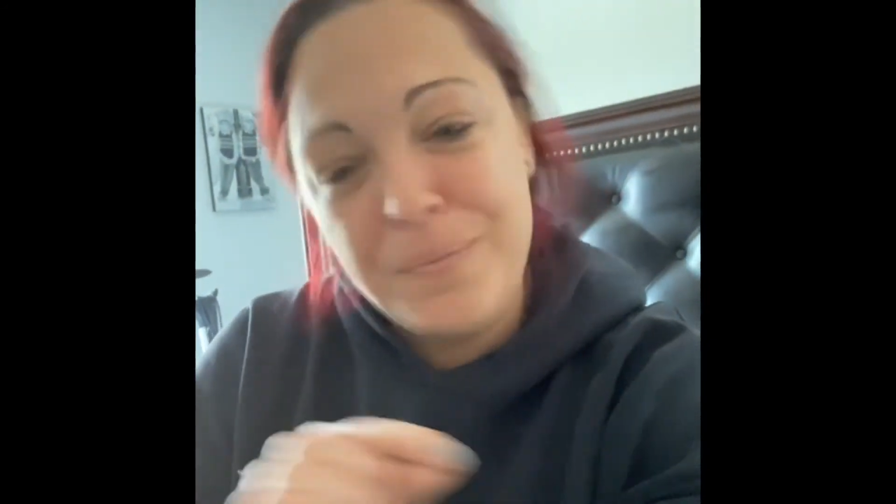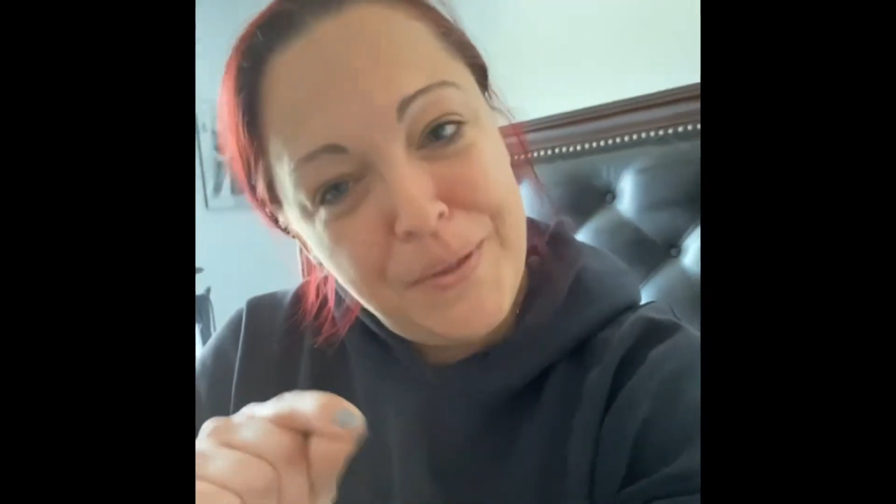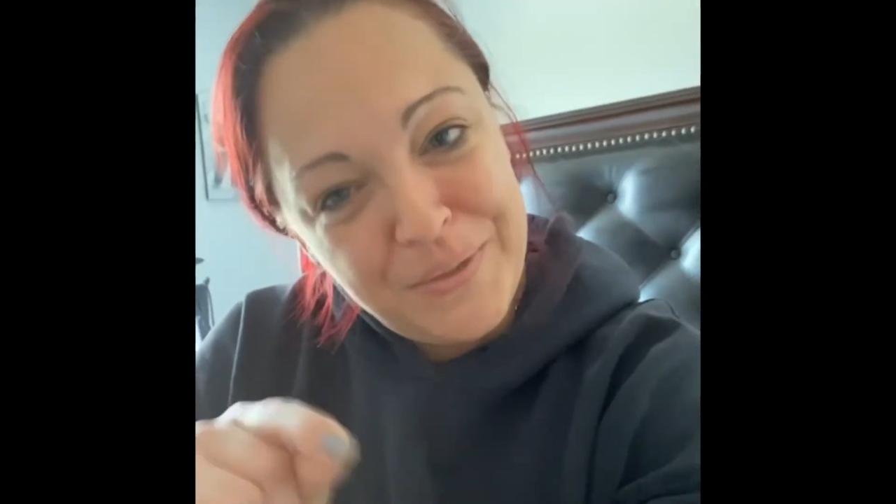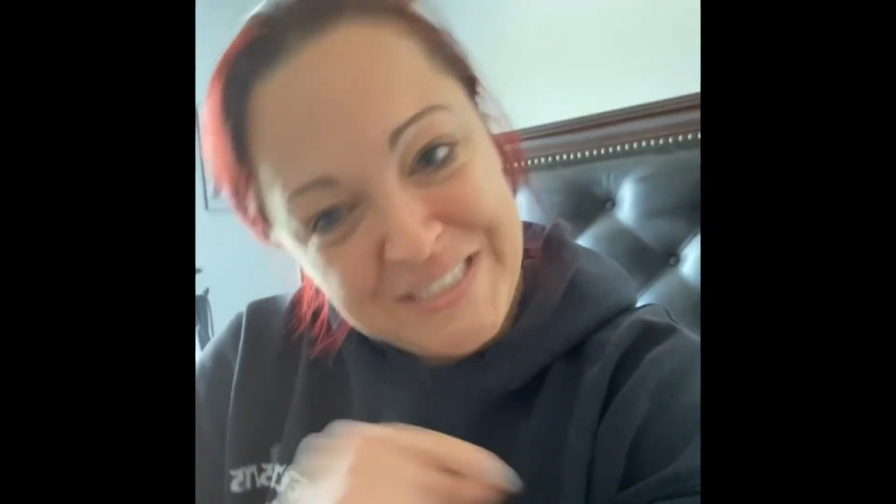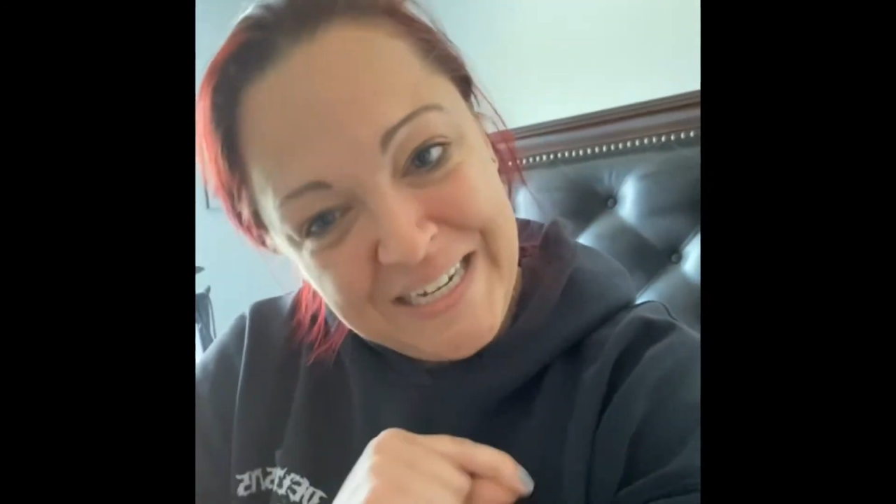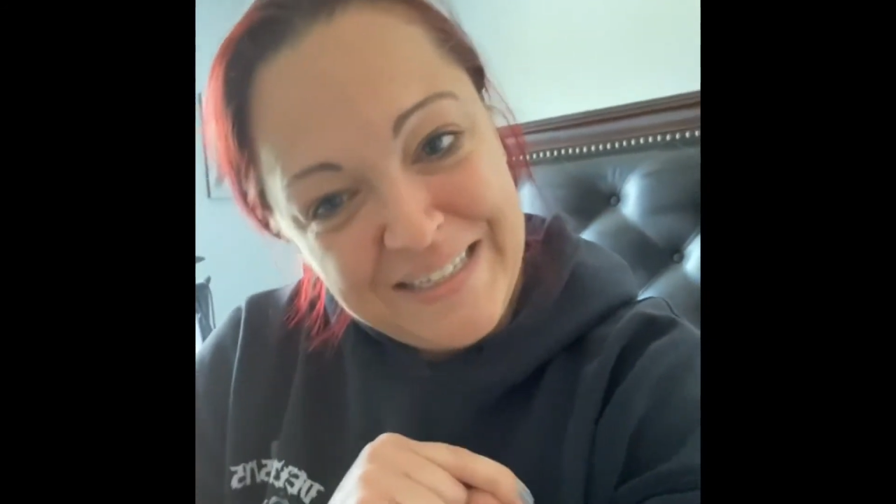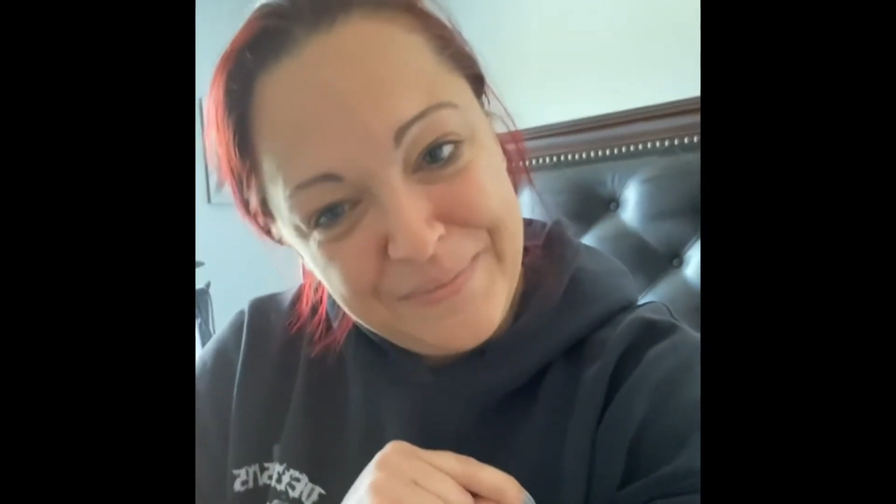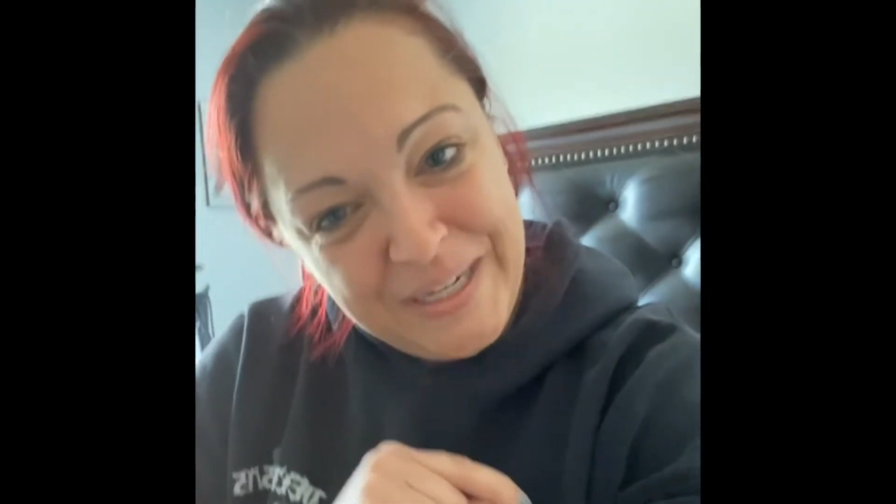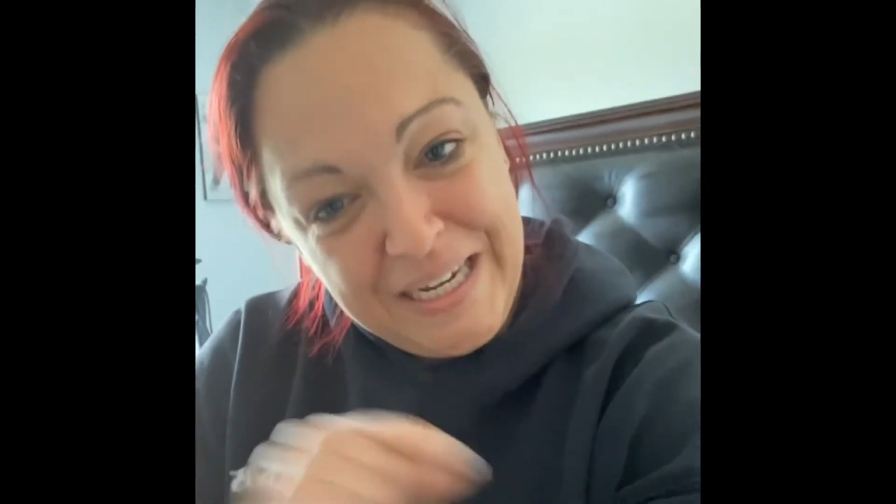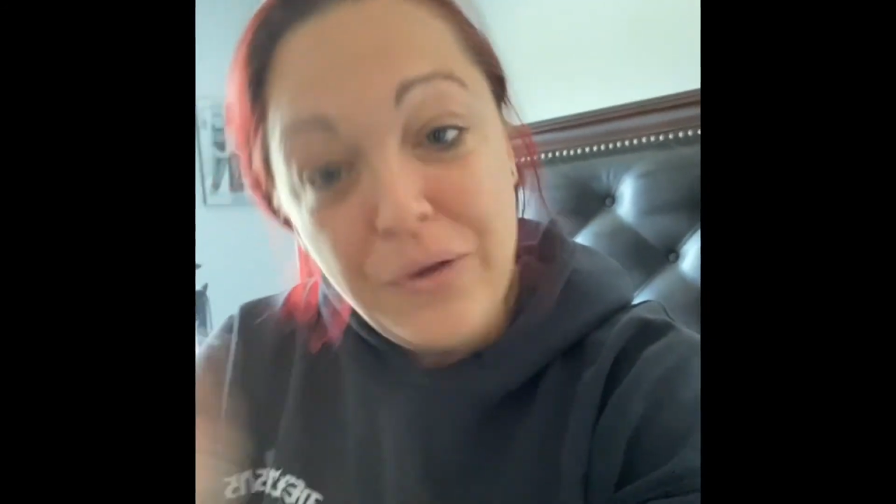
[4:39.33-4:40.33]
telling
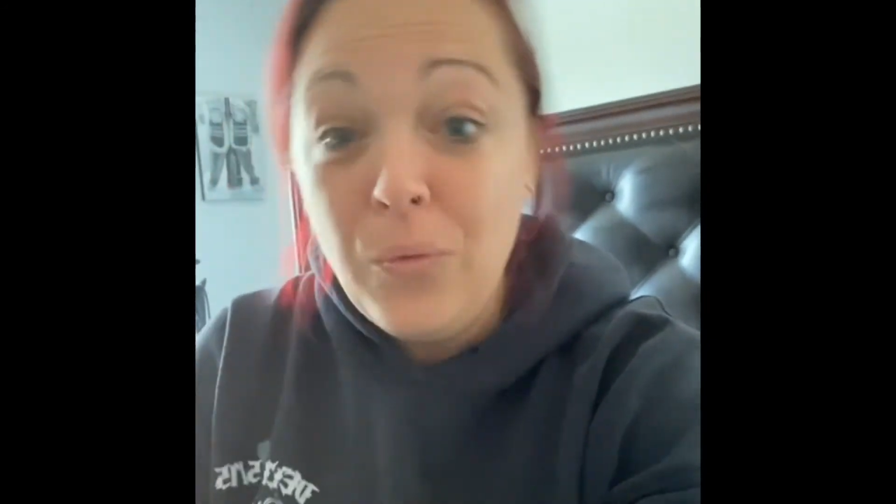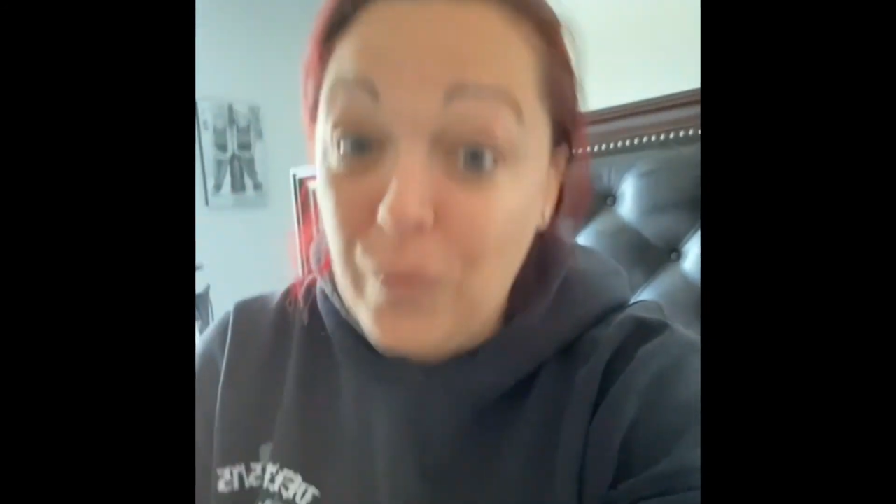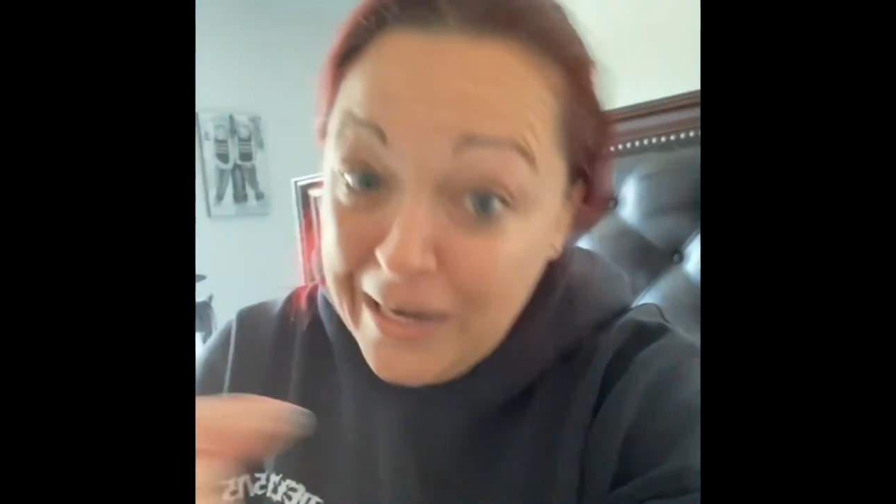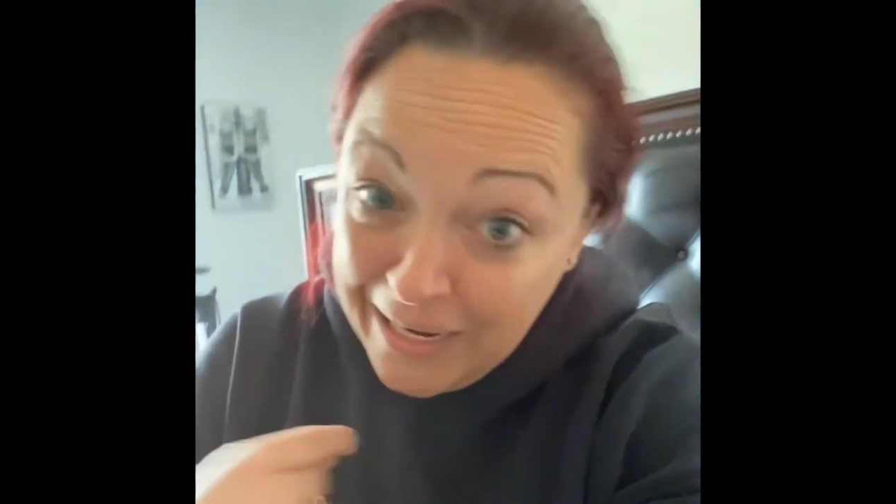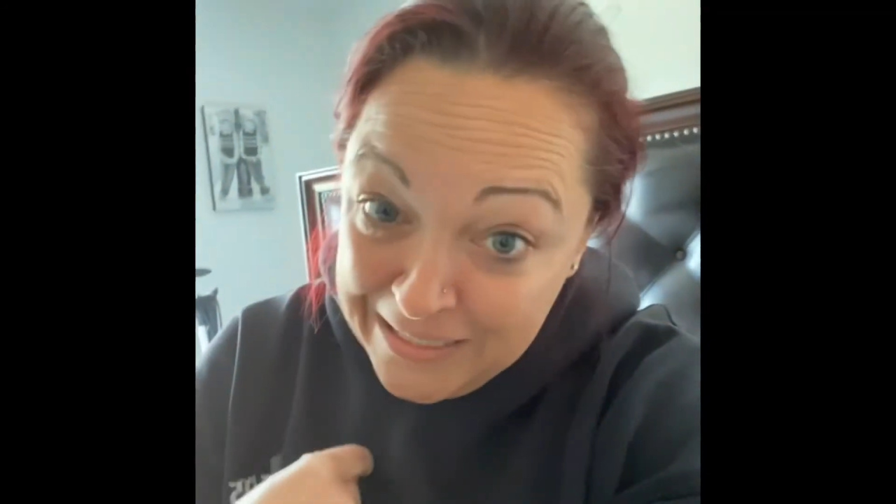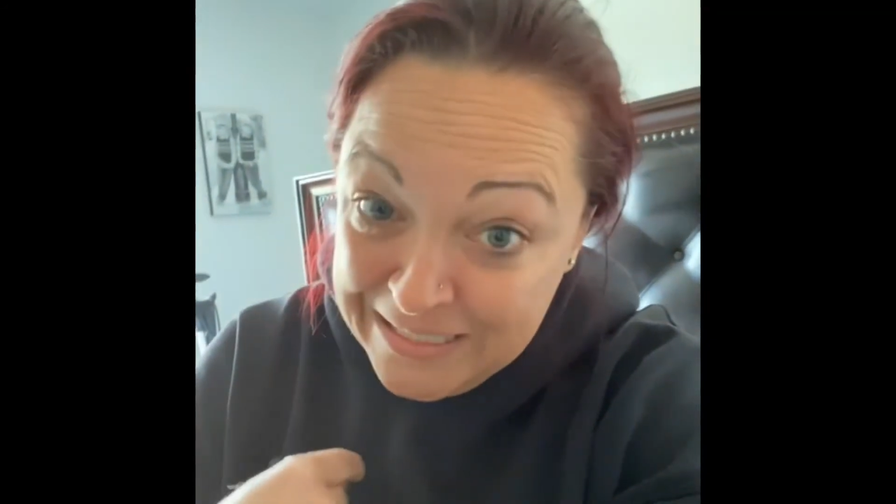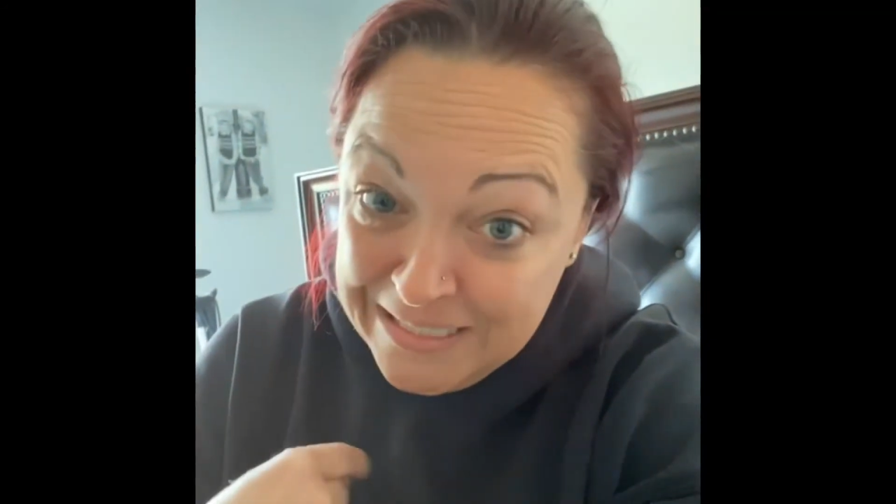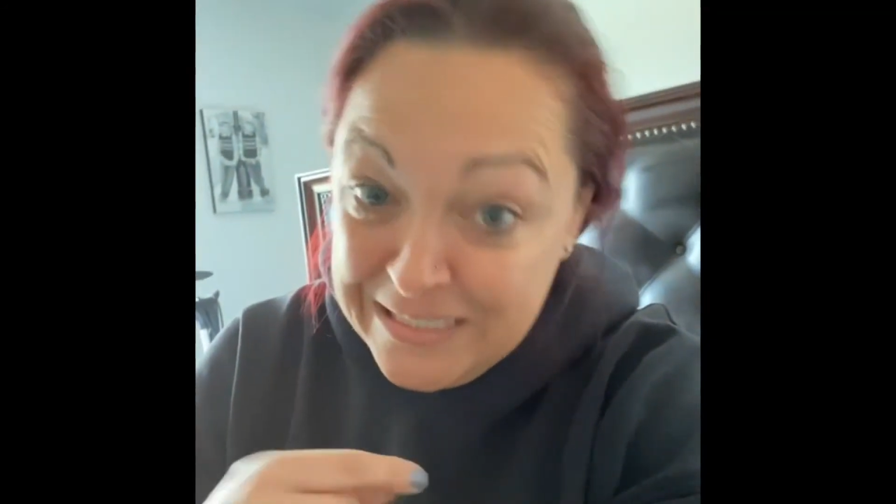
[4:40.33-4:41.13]
me what I need